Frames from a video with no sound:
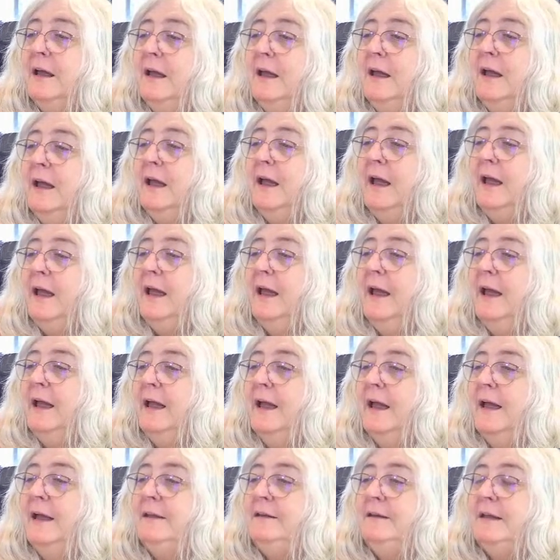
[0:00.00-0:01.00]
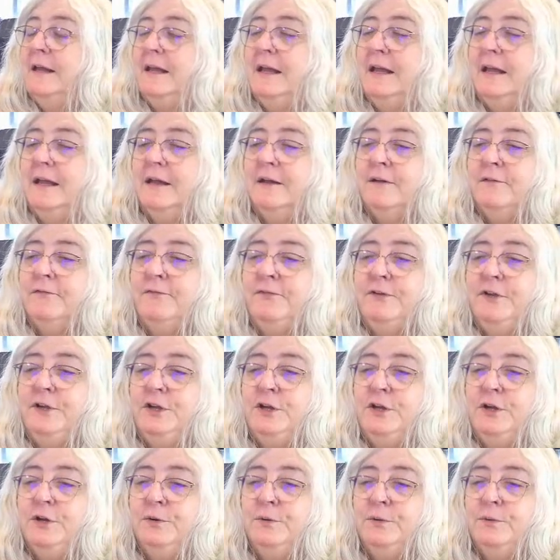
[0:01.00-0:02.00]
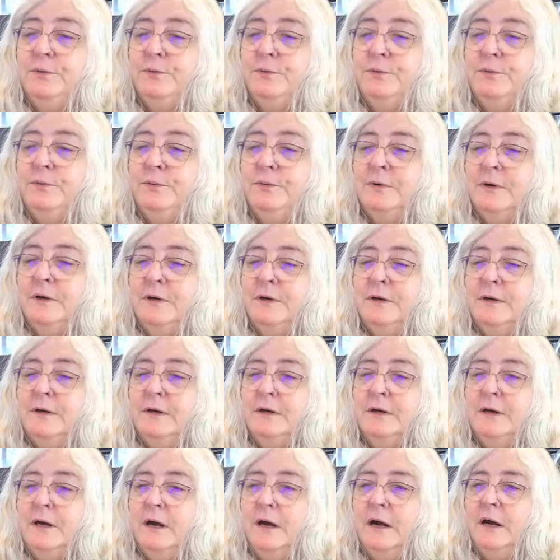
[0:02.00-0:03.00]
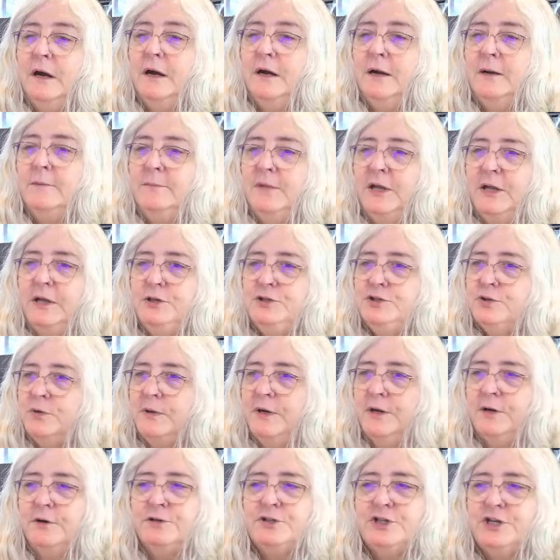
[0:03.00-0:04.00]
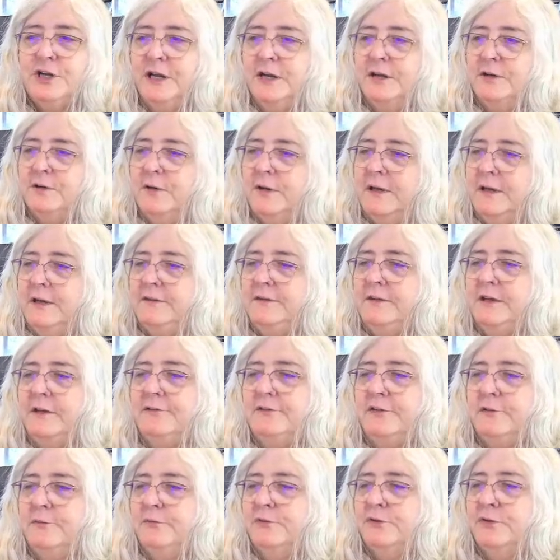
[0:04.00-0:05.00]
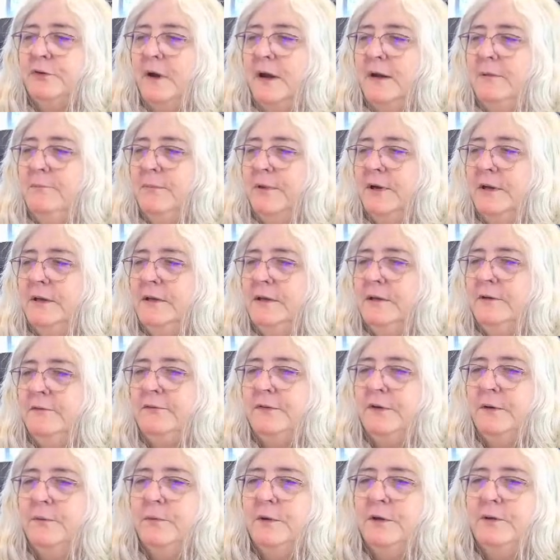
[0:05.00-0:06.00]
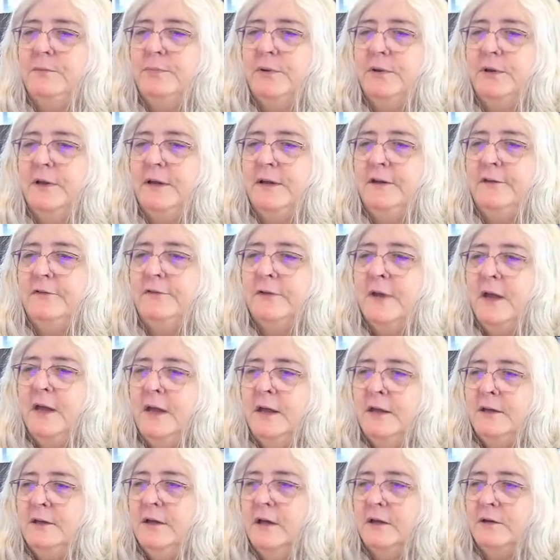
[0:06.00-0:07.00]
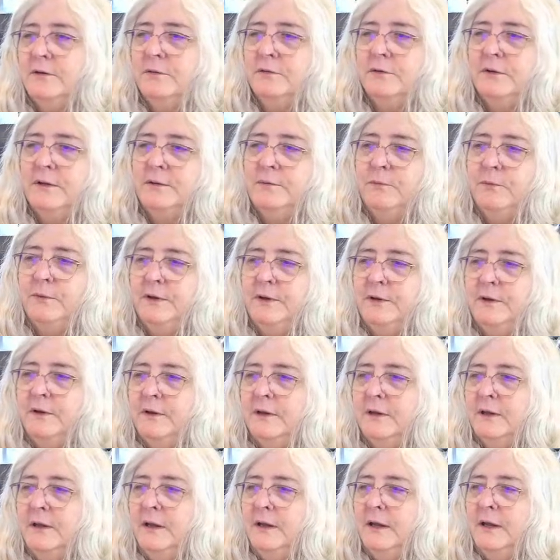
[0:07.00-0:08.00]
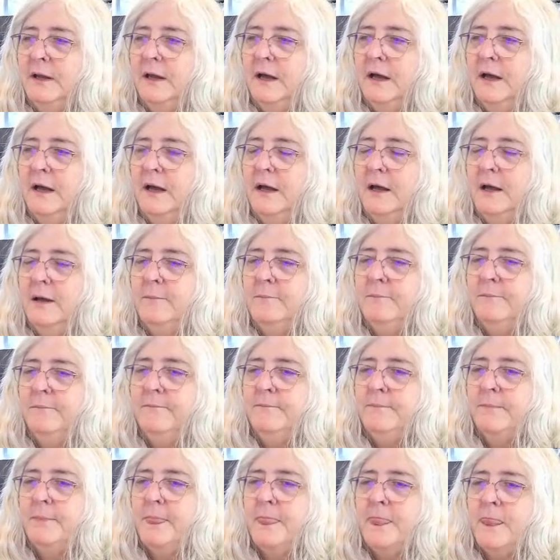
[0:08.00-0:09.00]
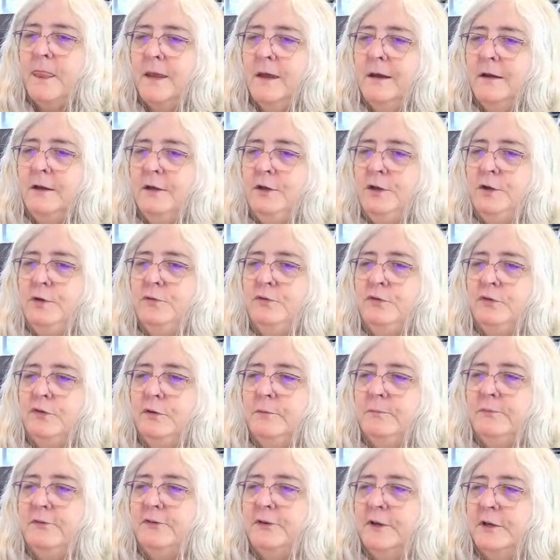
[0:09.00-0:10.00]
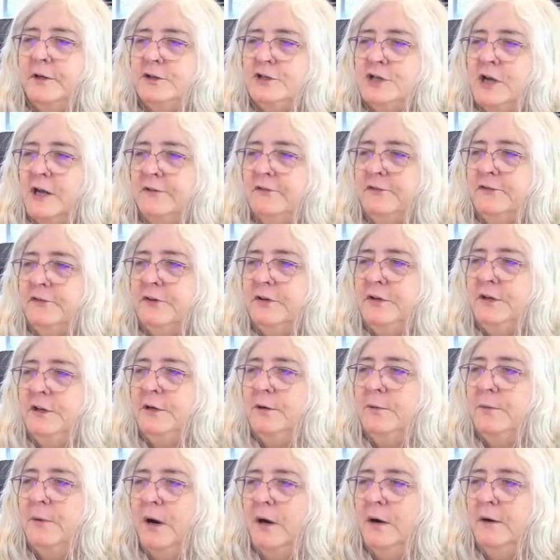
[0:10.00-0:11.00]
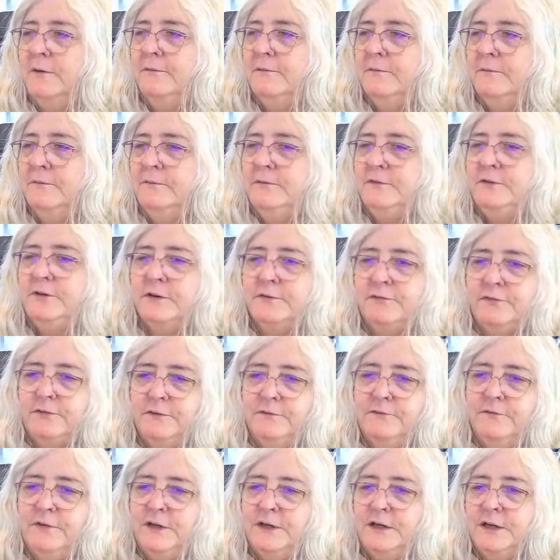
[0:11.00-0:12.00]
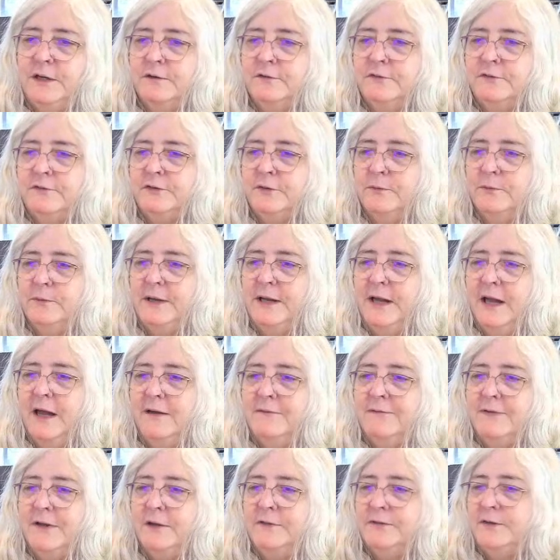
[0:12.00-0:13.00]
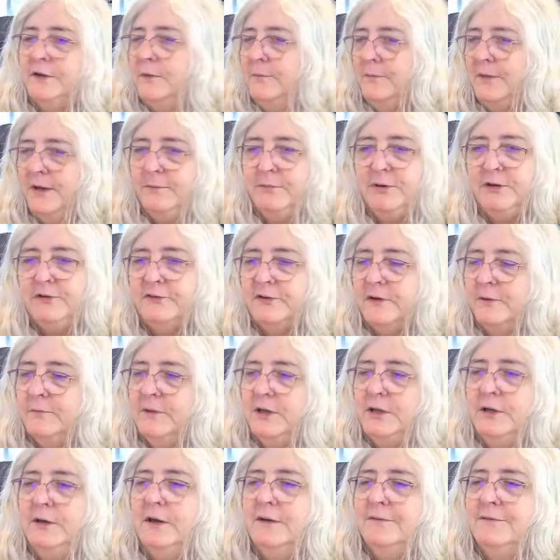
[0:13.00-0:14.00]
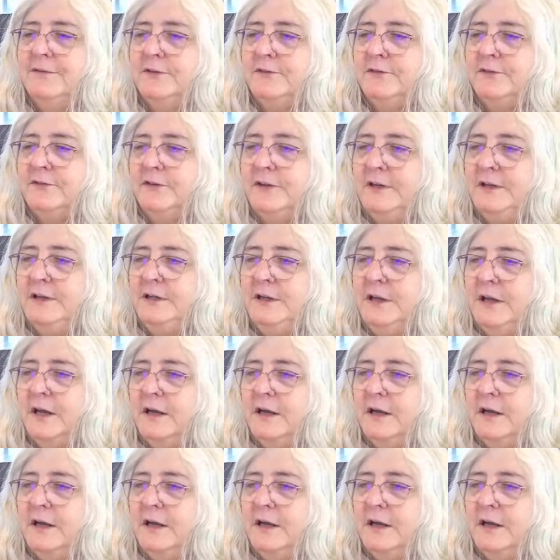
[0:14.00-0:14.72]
And if you enjoy our channel, hit that subscribe button if you would, please. Not only will YouTube suggest to you our different videos that we have out there, maybe some that you haven't seen yet,